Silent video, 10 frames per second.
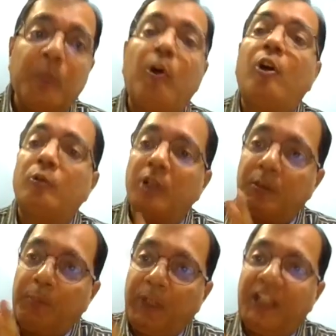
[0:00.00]
borrow
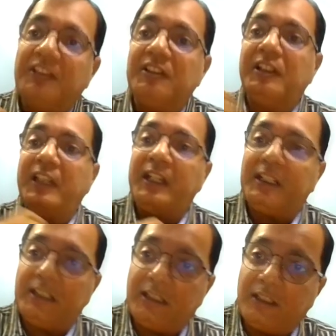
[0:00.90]
or pledge
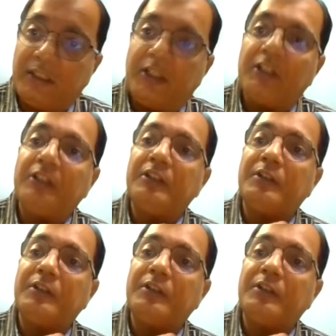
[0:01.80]
their current,